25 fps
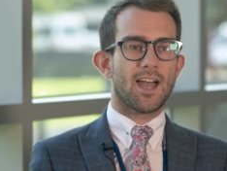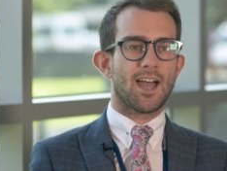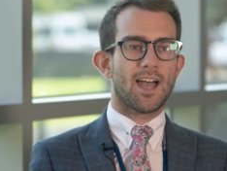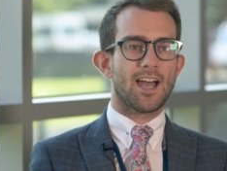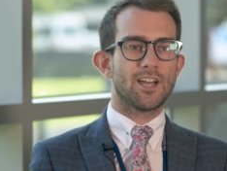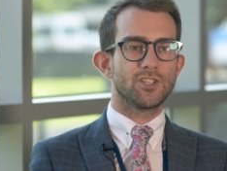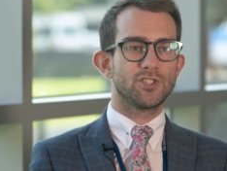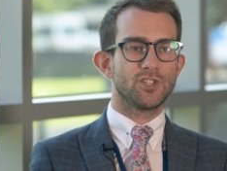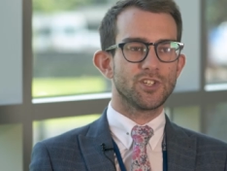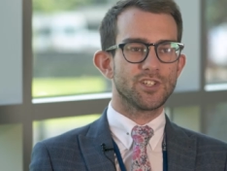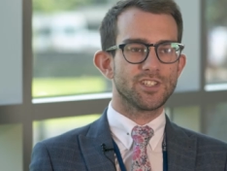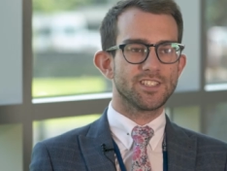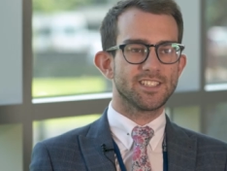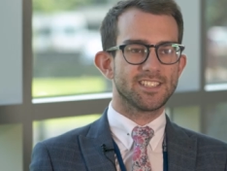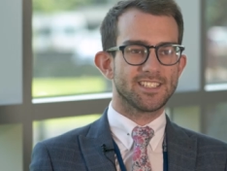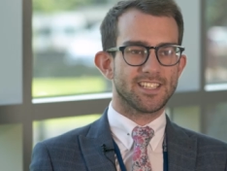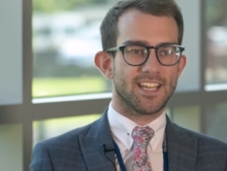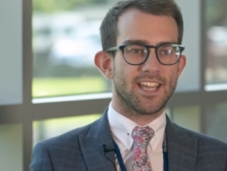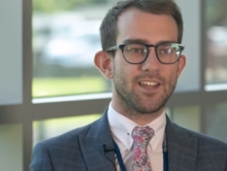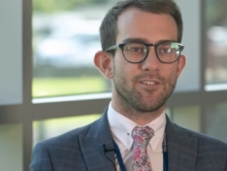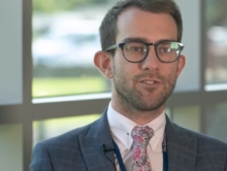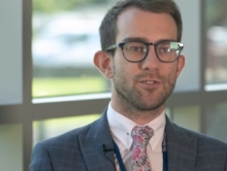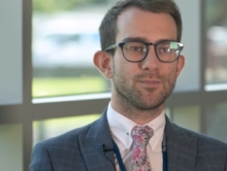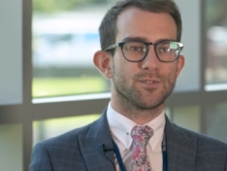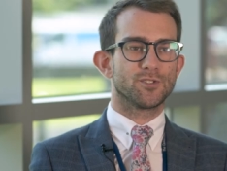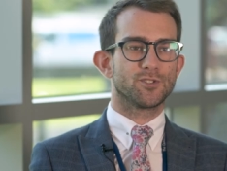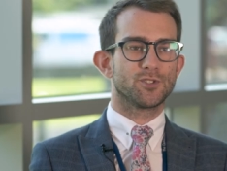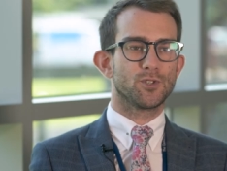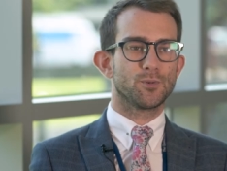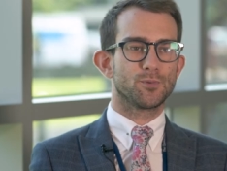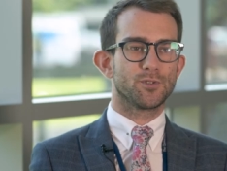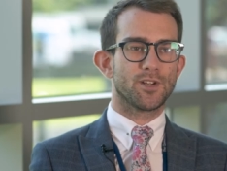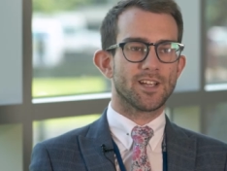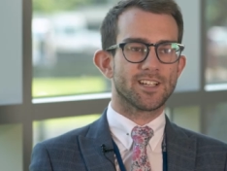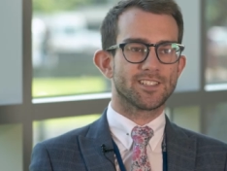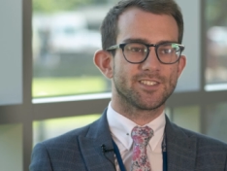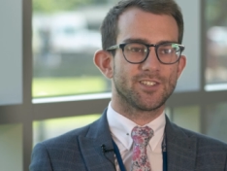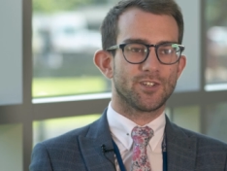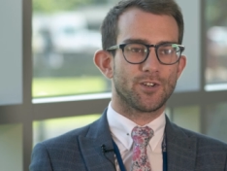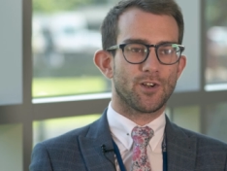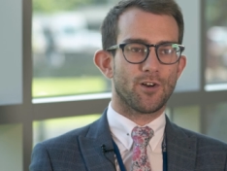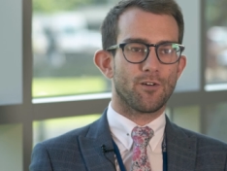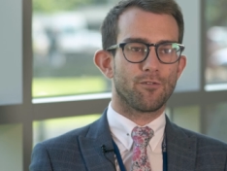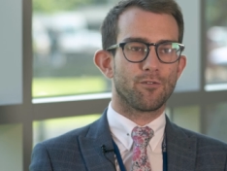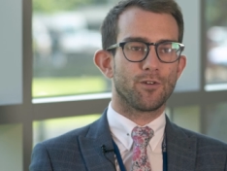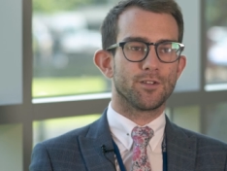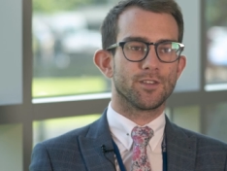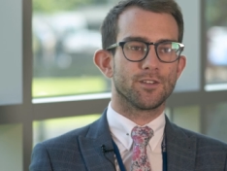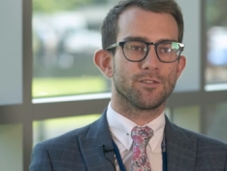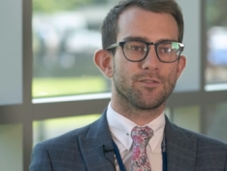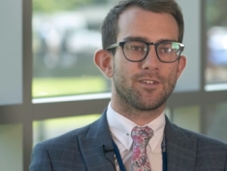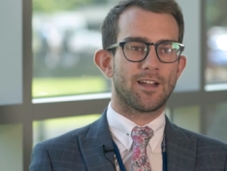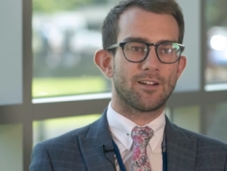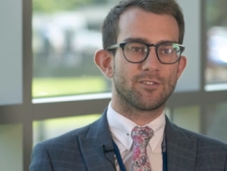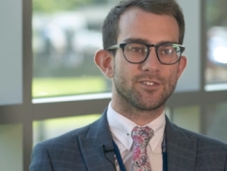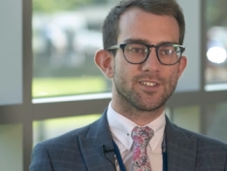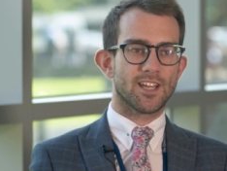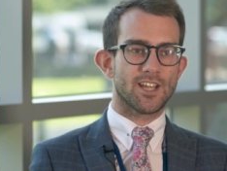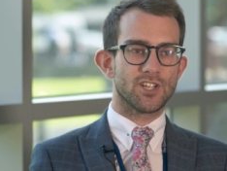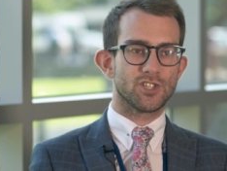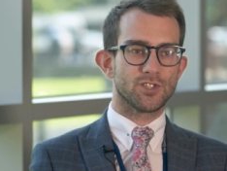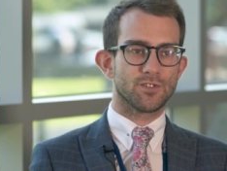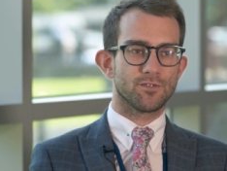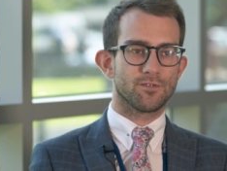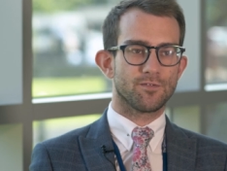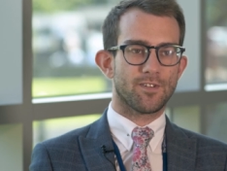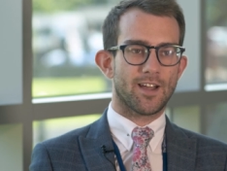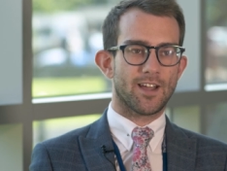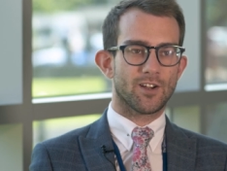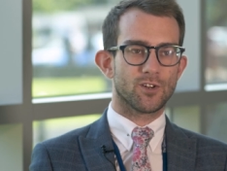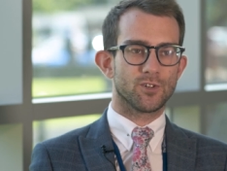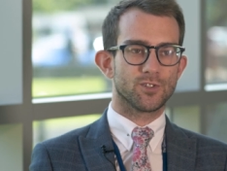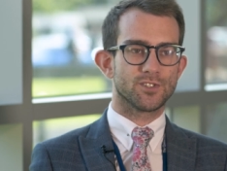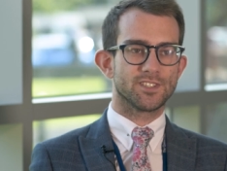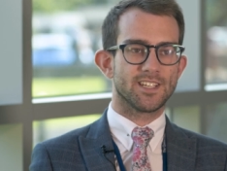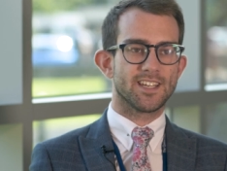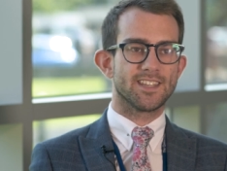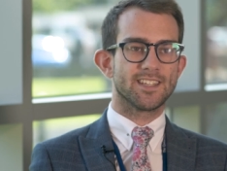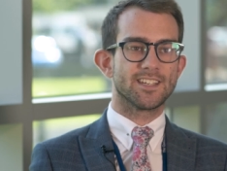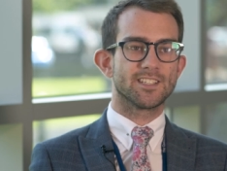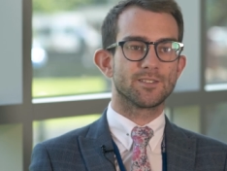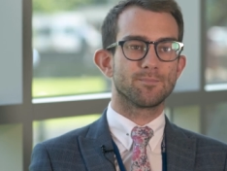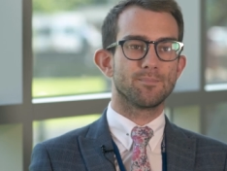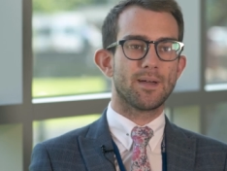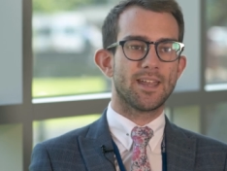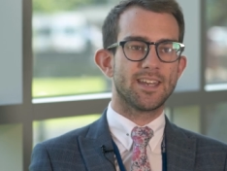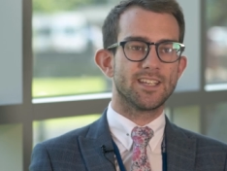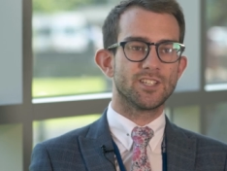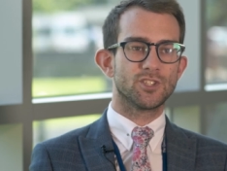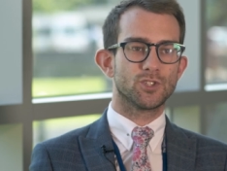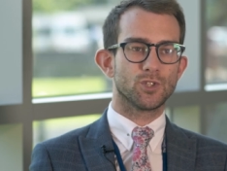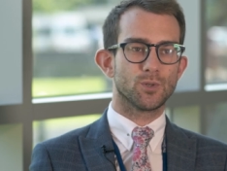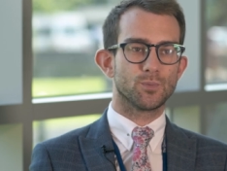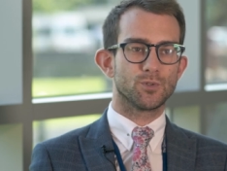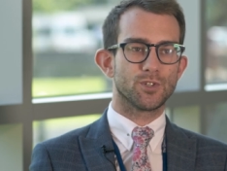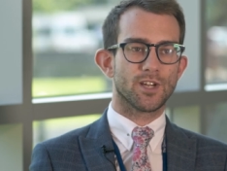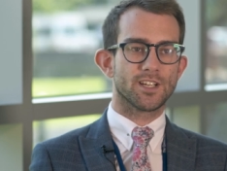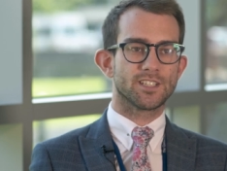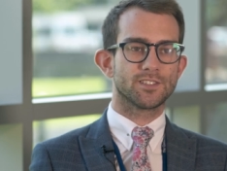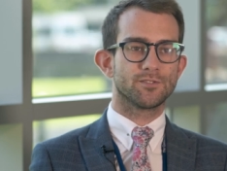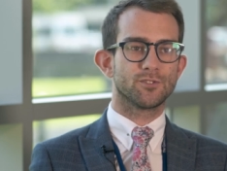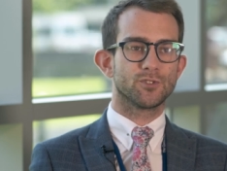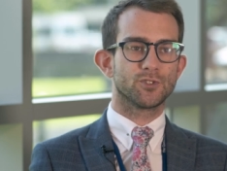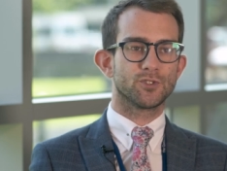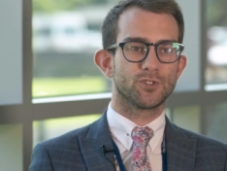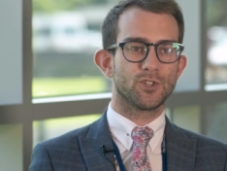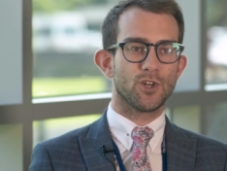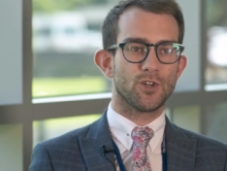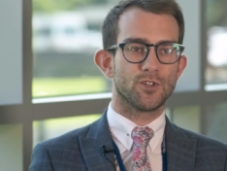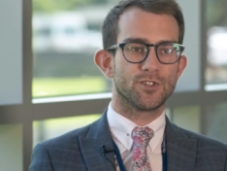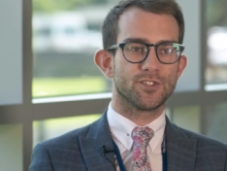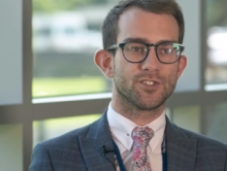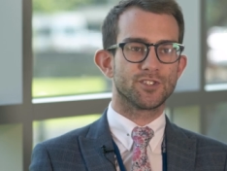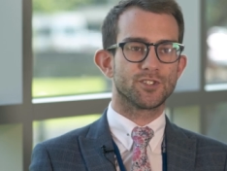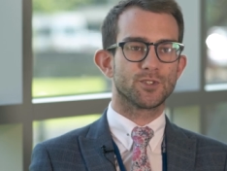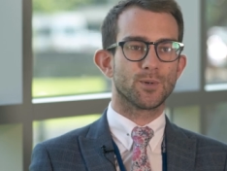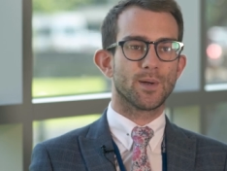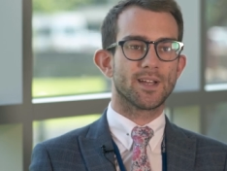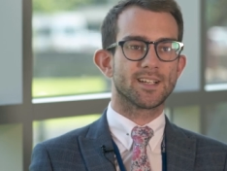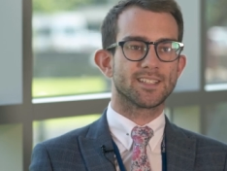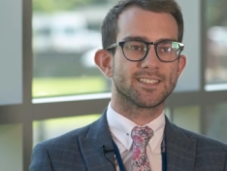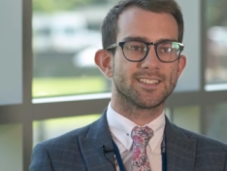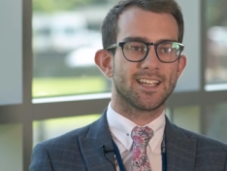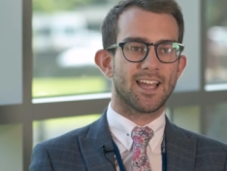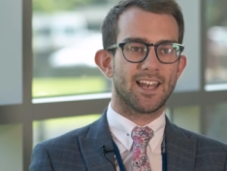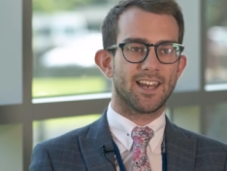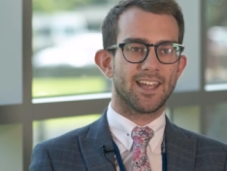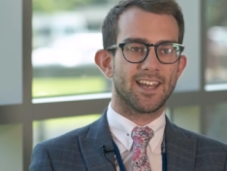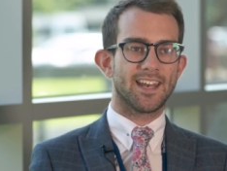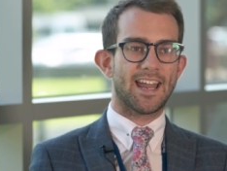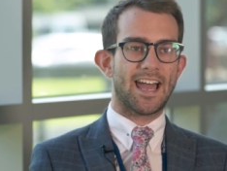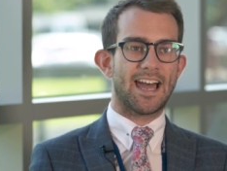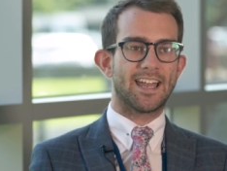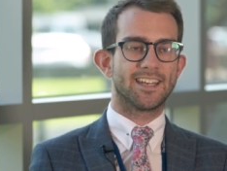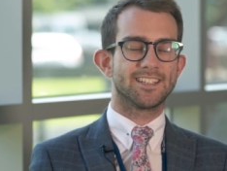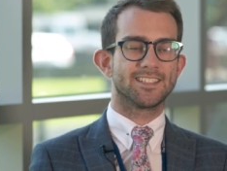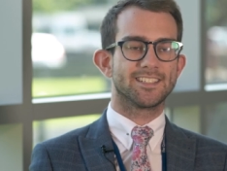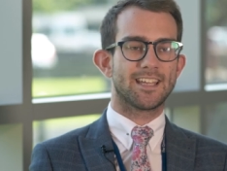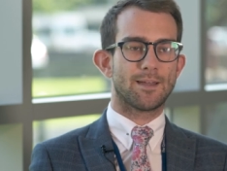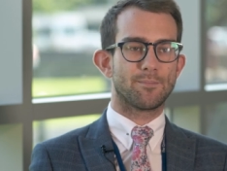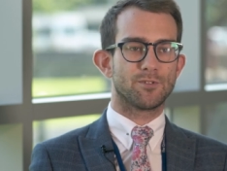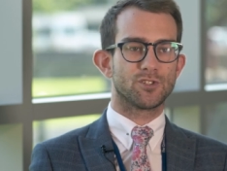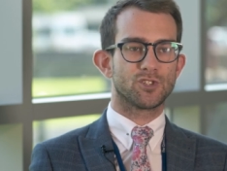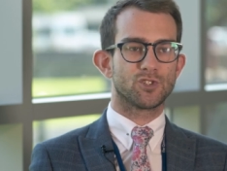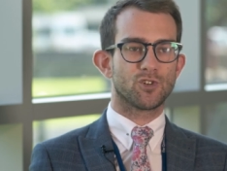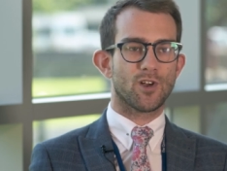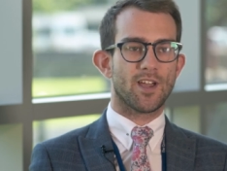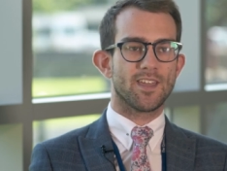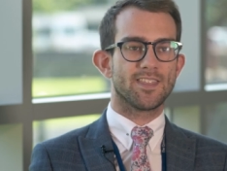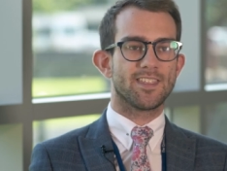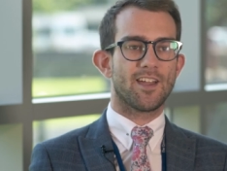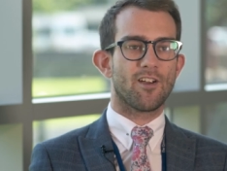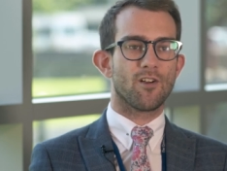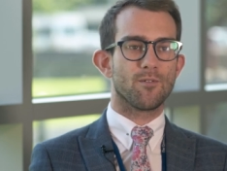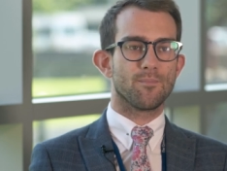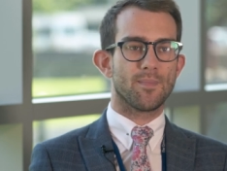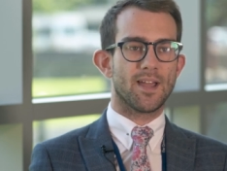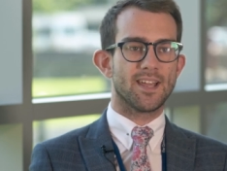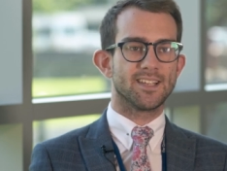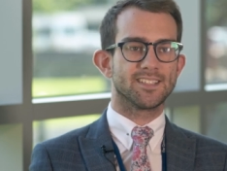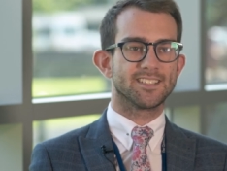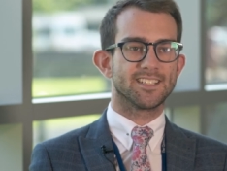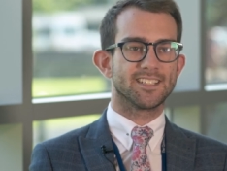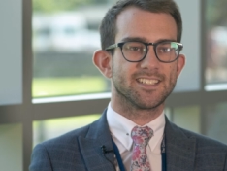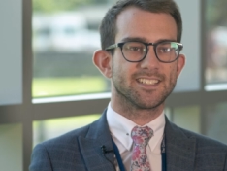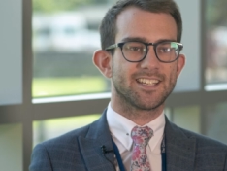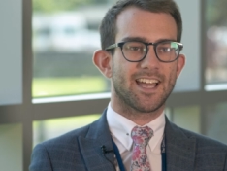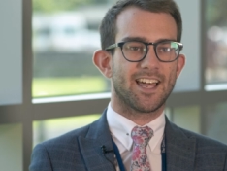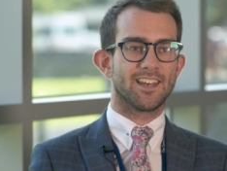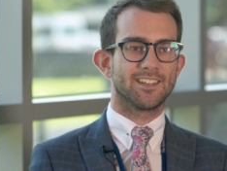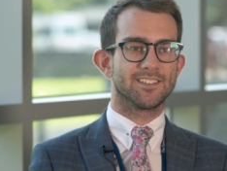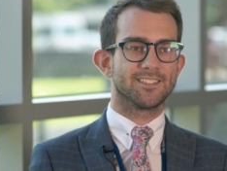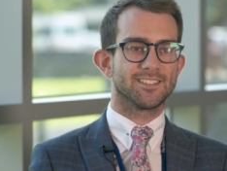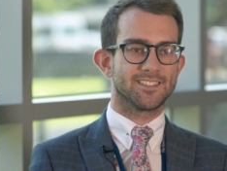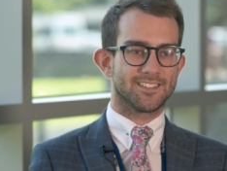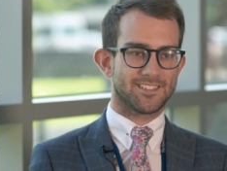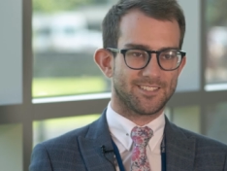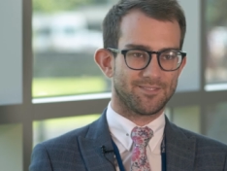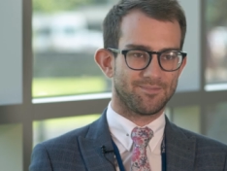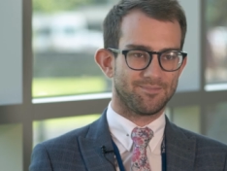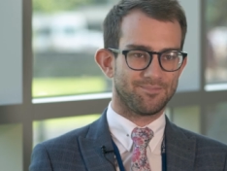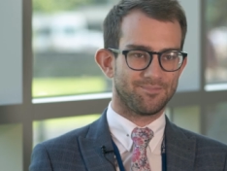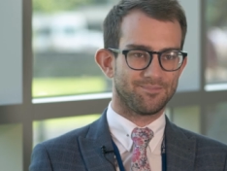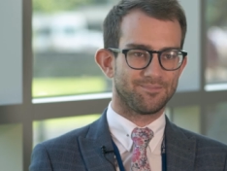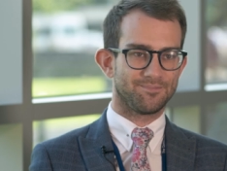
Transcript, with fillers: As you can see from the subjects on offer in the Foundation faculty, there's many subjects for students to excel in and demonstrate their amazing talents.